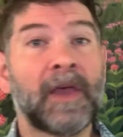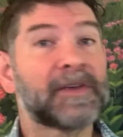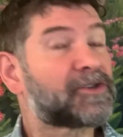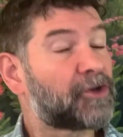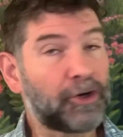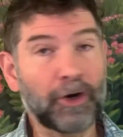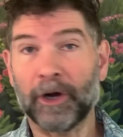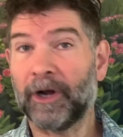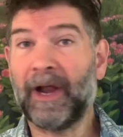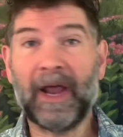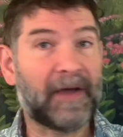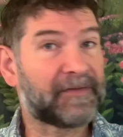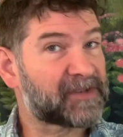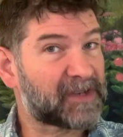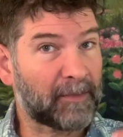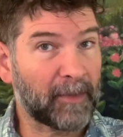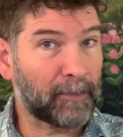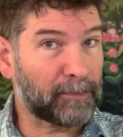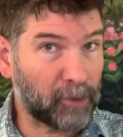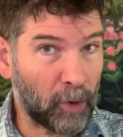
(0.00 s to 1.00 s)
So you're going to have
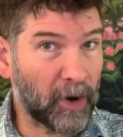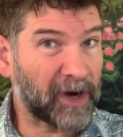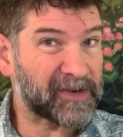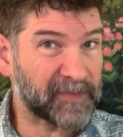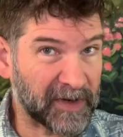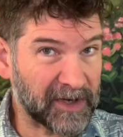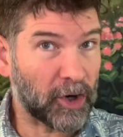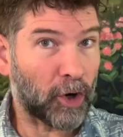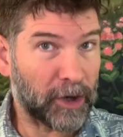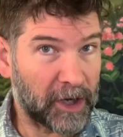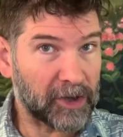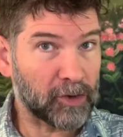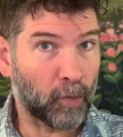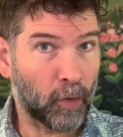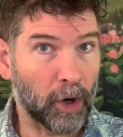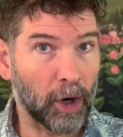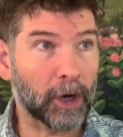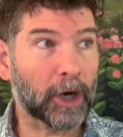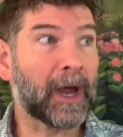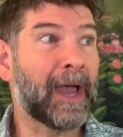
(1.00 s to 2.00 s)
some employees returning to
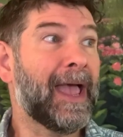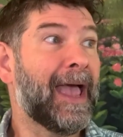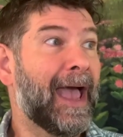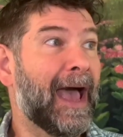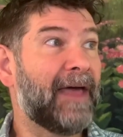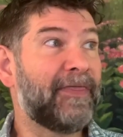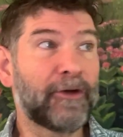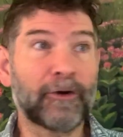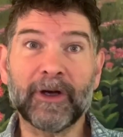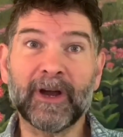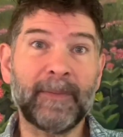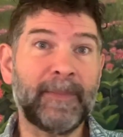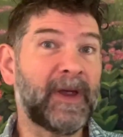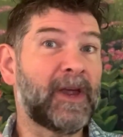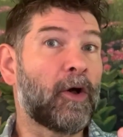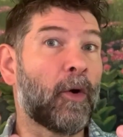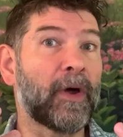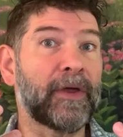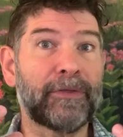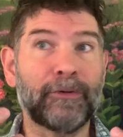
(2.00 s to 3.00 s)
work, and they're going to be
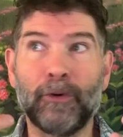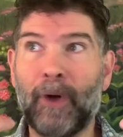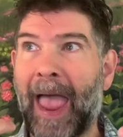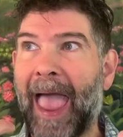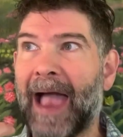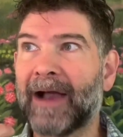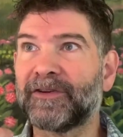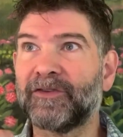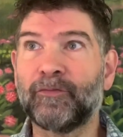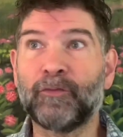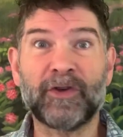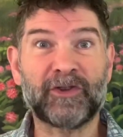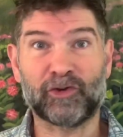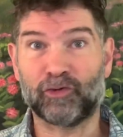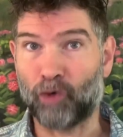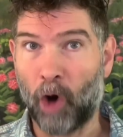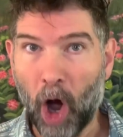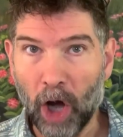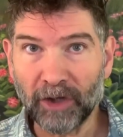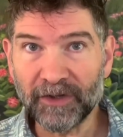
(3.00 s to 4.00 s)
going through active
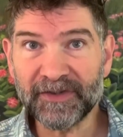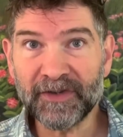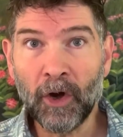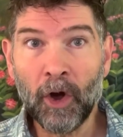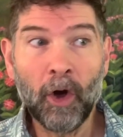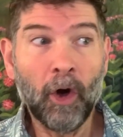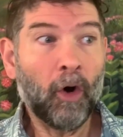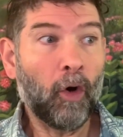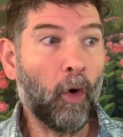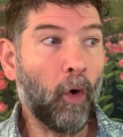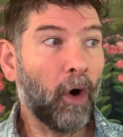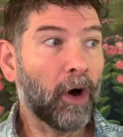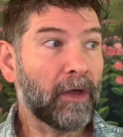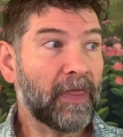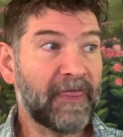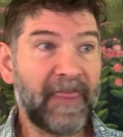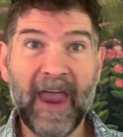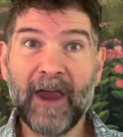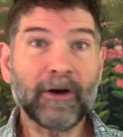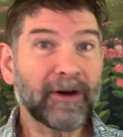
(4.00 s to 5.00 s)
withdrawals,
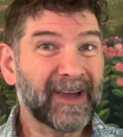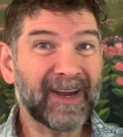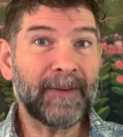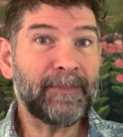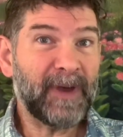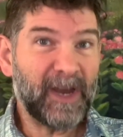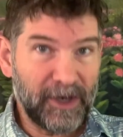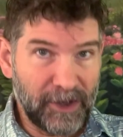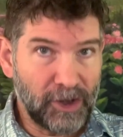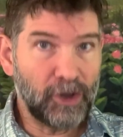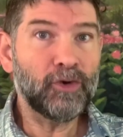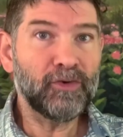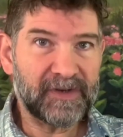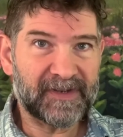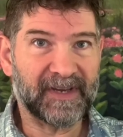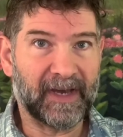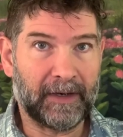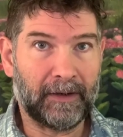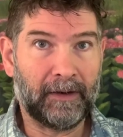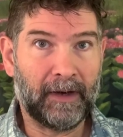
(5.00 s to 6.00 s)
or they are going to be
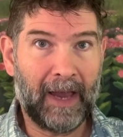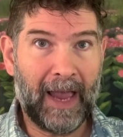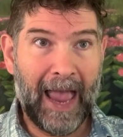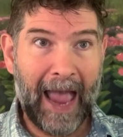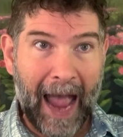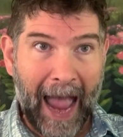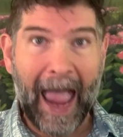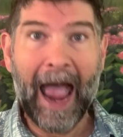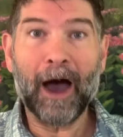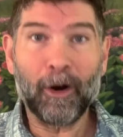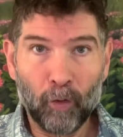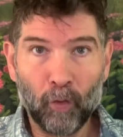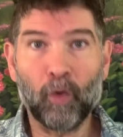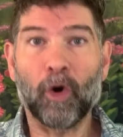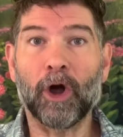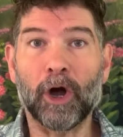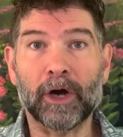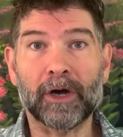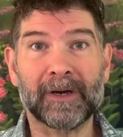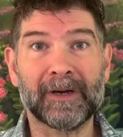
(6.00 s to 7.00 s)
using at
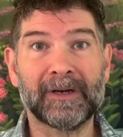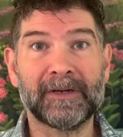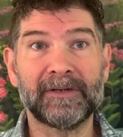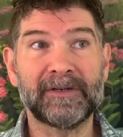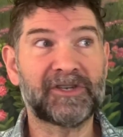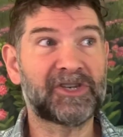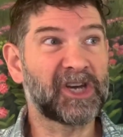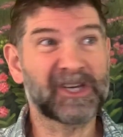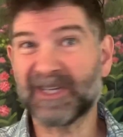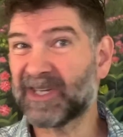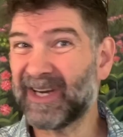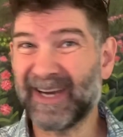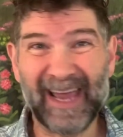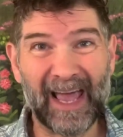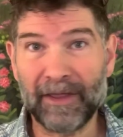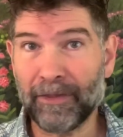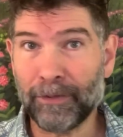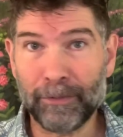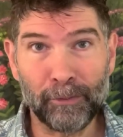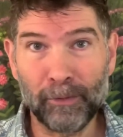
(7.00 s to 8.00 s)
work just to
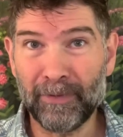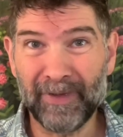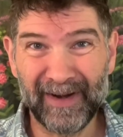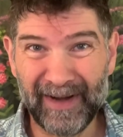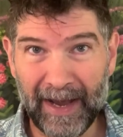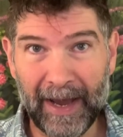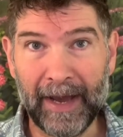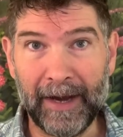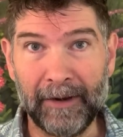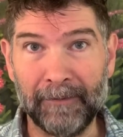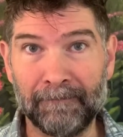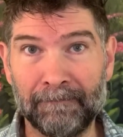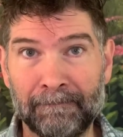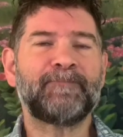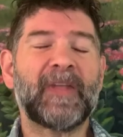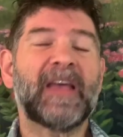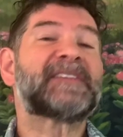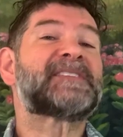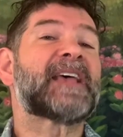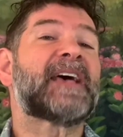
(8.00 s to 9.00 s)
get through the day.
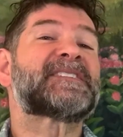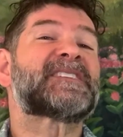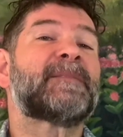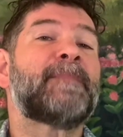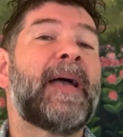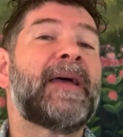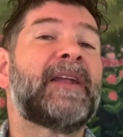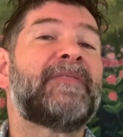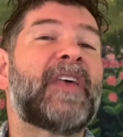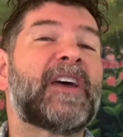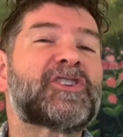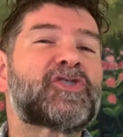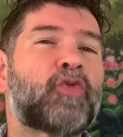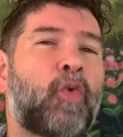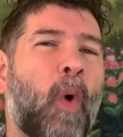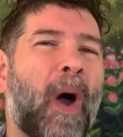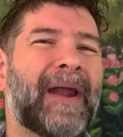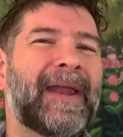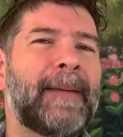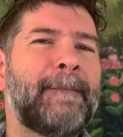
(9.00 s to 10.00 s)
It's estimated that
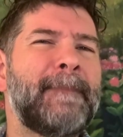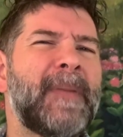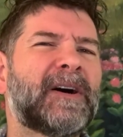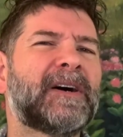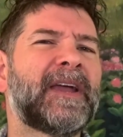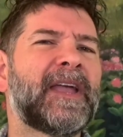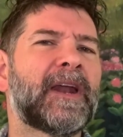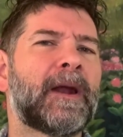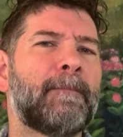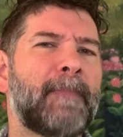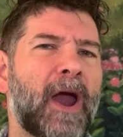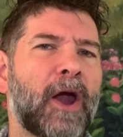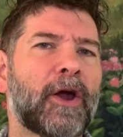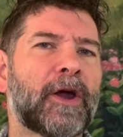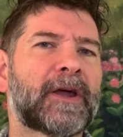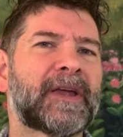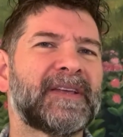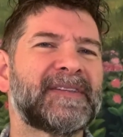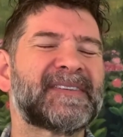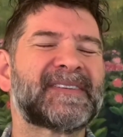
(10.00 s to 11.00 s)
20 million
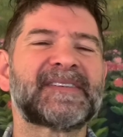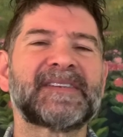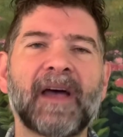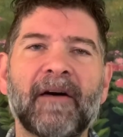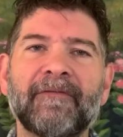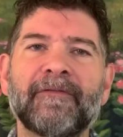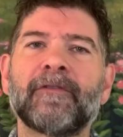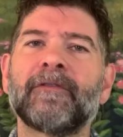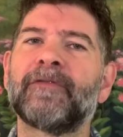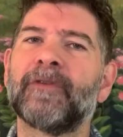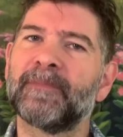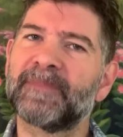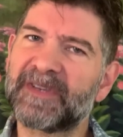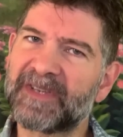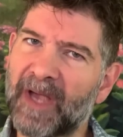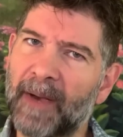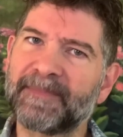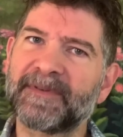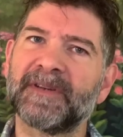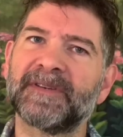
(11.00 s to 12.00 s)
Americans suffer from
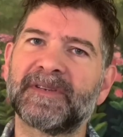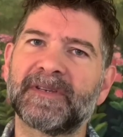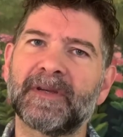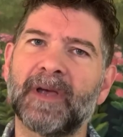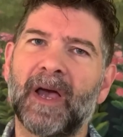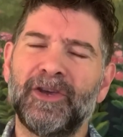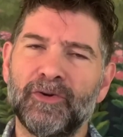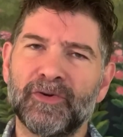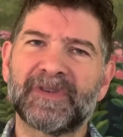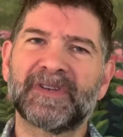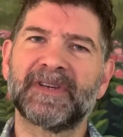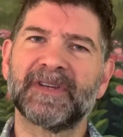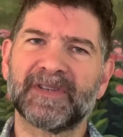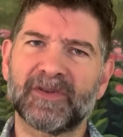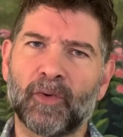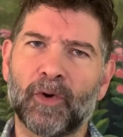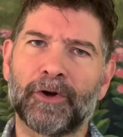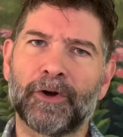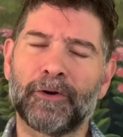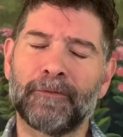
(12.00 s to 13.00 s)
substance use
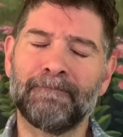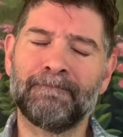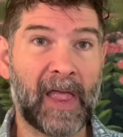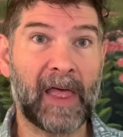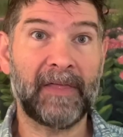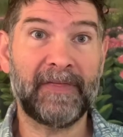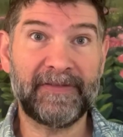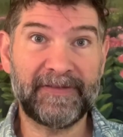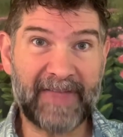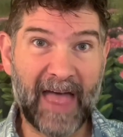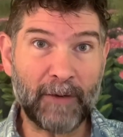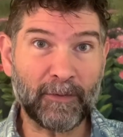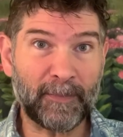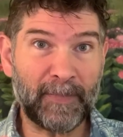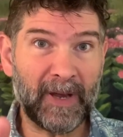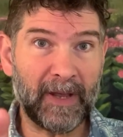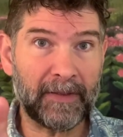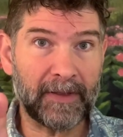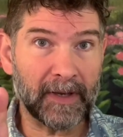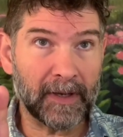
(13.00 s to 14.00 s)
disorder. That
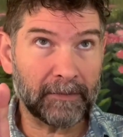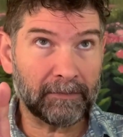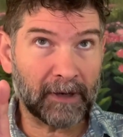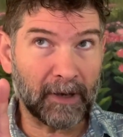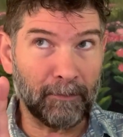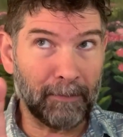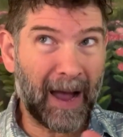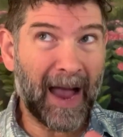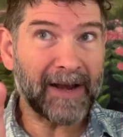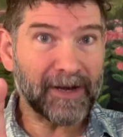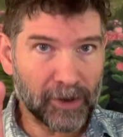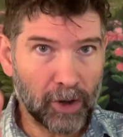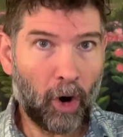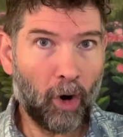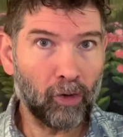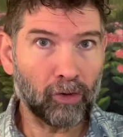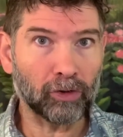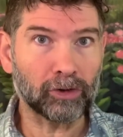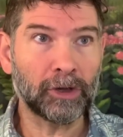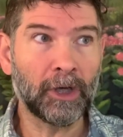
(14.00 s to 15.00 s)
would be the combined
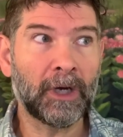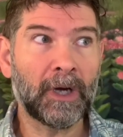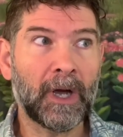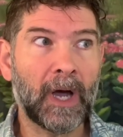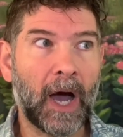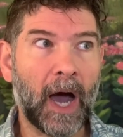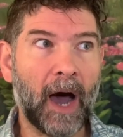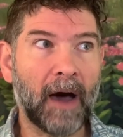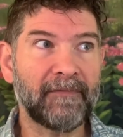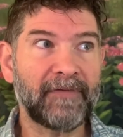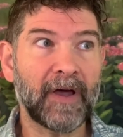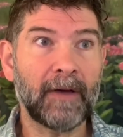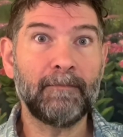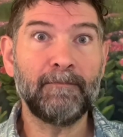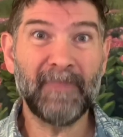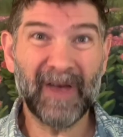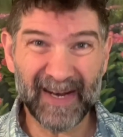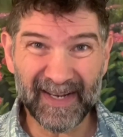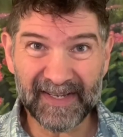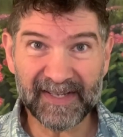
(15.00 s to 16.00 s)
total
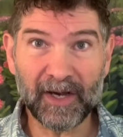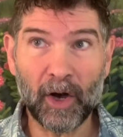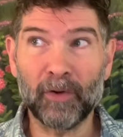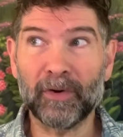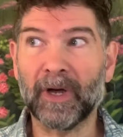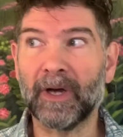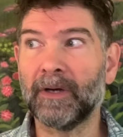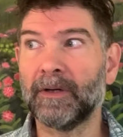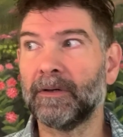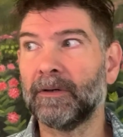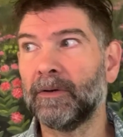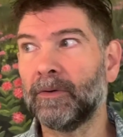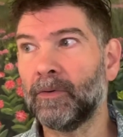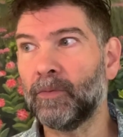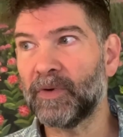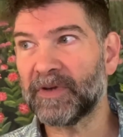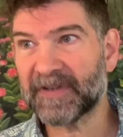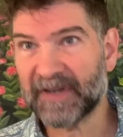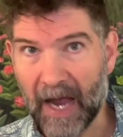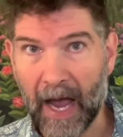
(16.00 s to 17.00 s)
of Minnesota,
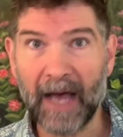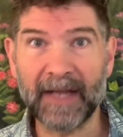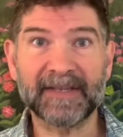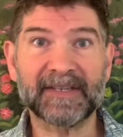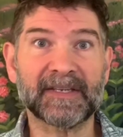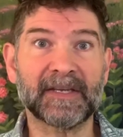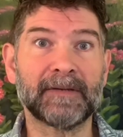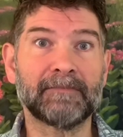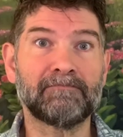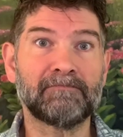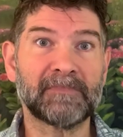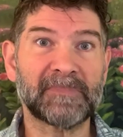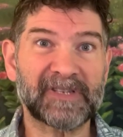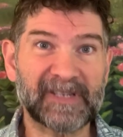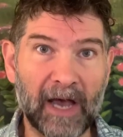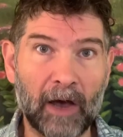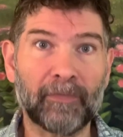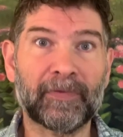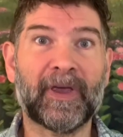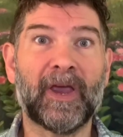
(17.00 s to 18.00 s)
Wisconsin,
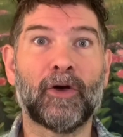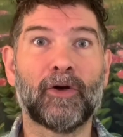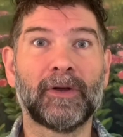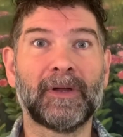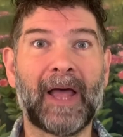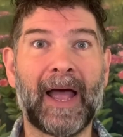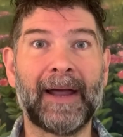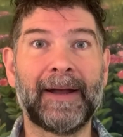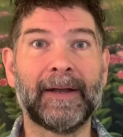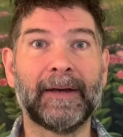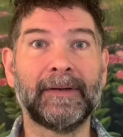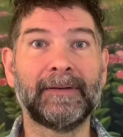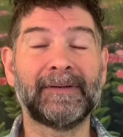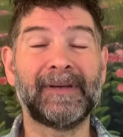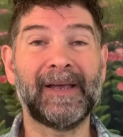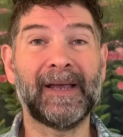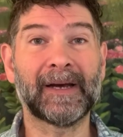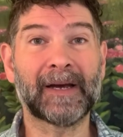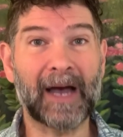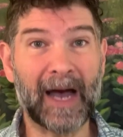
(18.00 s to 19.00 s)
South Carolina,
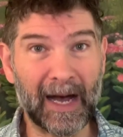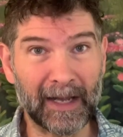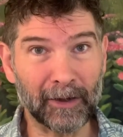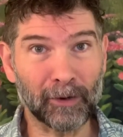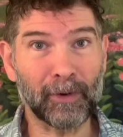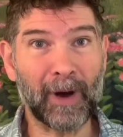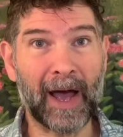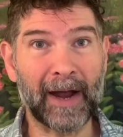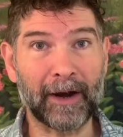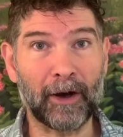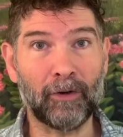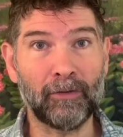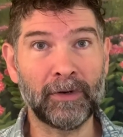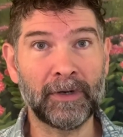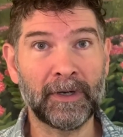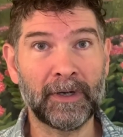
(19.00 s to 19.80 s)
and Colorado.